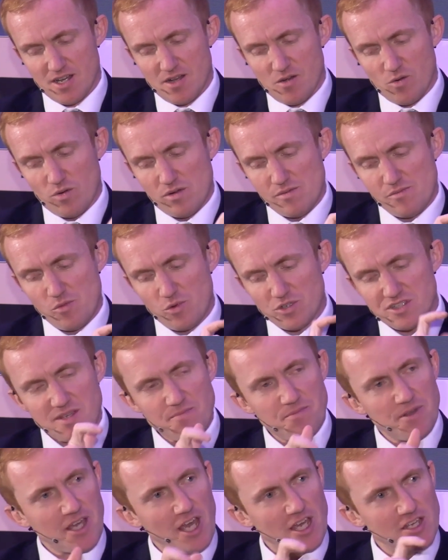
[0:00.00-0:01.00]
What's the
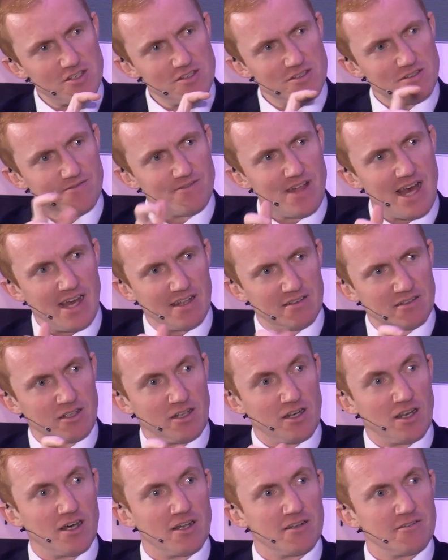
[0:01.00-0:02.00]
implications of that
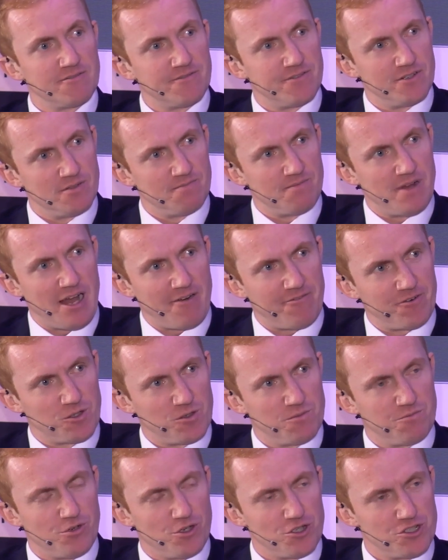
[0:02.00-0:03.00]
glut for
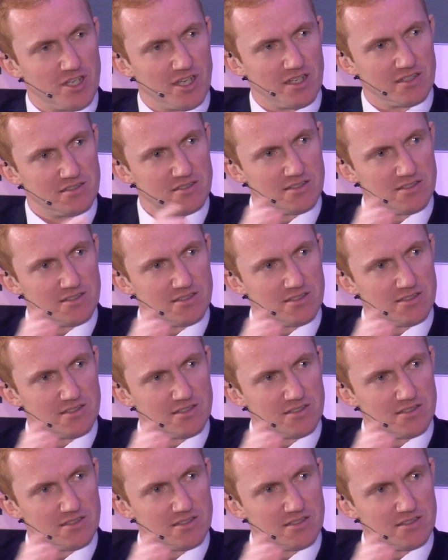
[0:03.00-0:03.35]
African projects?